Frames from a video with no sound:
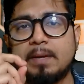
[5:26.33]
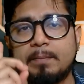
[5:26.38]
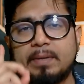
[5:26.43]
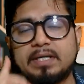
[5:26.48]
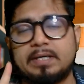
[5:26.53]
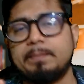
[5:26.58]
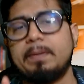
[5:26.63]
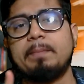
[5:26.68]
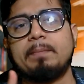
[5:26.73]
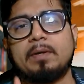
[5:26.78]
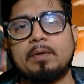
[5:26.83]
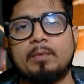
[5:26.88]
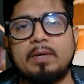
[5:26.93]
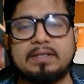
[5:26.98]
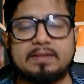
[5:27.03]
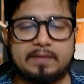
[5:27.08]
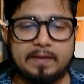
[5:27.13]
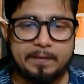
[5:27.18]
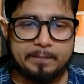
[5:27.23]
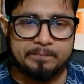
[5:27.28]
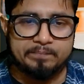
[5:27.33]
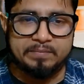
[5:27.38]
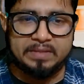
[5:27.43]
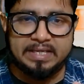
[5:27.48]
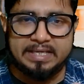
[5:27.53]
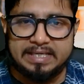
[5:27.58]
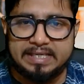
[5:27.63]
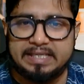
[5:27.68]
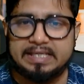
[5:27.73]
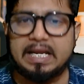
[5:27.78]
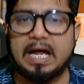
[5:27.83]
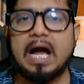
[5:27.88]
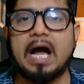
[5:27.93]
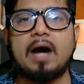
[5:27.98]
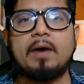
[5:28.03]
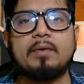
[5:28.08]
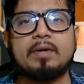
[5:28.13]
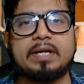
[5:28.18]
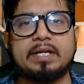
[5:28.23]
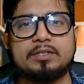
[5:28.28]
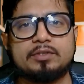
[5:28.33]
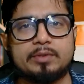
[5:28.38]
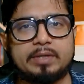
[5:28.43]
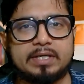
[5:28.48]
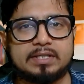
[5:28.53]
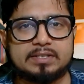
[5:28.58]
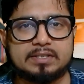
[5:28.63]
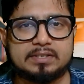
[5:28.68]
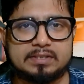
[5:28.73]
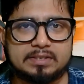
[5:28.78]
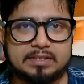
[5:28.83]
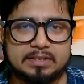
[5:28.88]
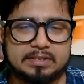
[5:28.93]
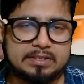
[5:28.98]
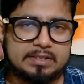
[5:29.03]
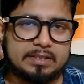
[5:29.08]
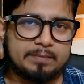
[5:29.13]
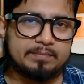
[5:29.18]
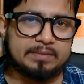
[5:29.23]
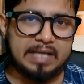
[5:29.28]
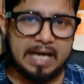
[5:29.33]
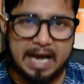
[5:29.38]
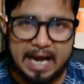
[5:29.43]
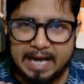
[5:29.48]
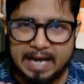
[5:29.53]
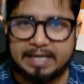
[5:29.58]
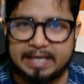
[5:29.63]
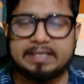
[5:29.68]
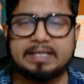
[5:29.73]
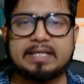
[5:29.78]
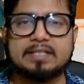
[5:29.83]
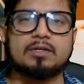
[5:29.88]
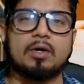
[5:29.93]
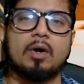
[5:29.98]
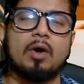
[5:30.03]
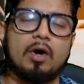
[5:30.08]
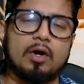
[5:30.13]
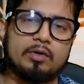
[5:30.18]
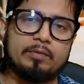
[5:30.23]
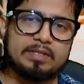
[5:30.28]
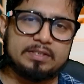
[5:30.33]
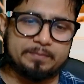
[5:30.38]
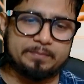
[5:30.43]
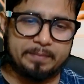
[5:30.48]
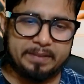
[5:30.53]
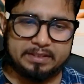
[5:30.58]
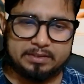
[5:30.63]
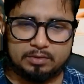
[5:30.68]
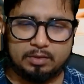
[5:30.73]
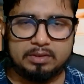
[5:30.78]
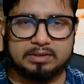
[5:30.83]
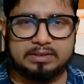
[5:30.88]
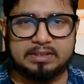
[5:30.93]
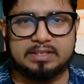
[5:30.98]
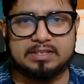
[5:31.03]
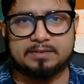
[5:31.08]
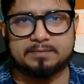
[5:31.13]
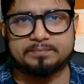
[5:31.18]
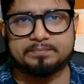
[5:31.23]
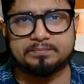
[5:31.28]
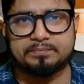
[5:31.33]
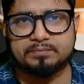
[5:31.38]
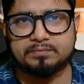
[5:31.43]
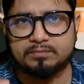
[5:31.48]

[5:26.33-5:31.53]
But remember one thing, in our education system, the idea is always based on this